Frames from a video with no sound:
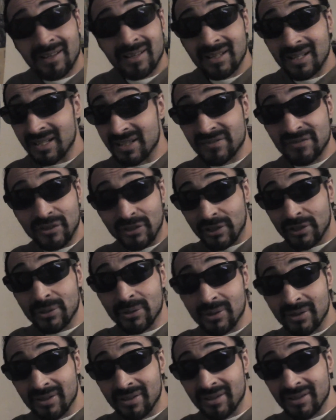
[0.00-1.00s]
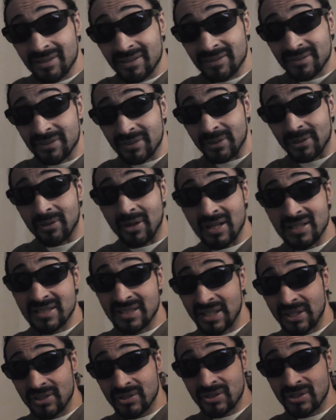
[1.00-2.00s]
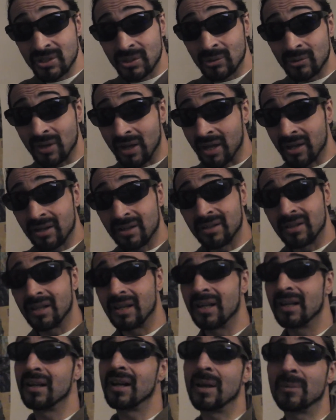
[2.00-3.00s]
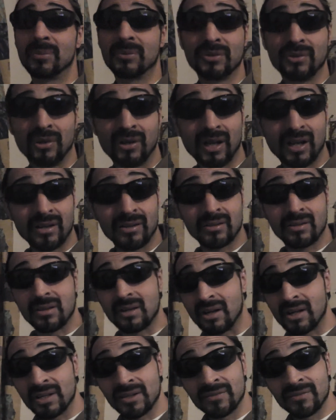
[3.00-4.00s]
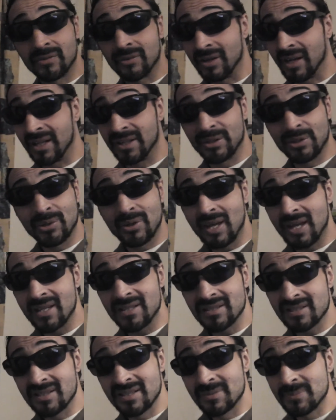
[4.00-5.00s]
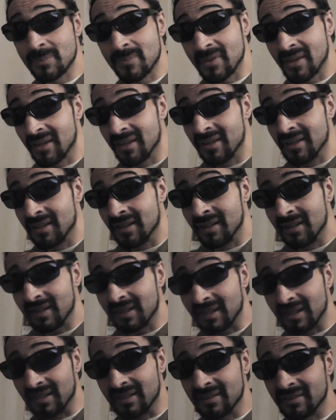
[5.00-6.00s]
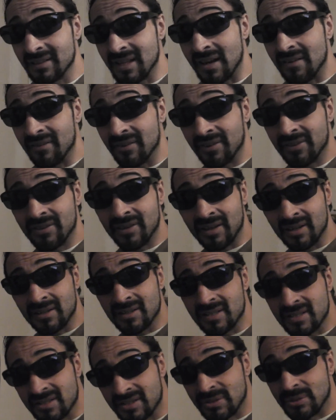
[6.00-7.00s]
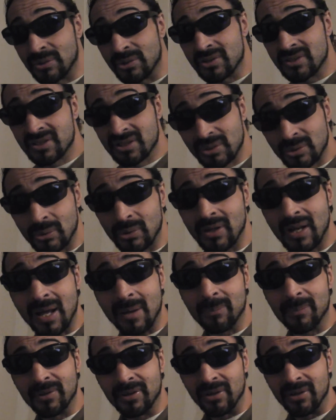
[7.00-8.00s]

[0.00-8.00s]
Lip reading: That's for you. So I see you soon. I'm sorry I don't call you for like 2 days, because everything is screwed up, you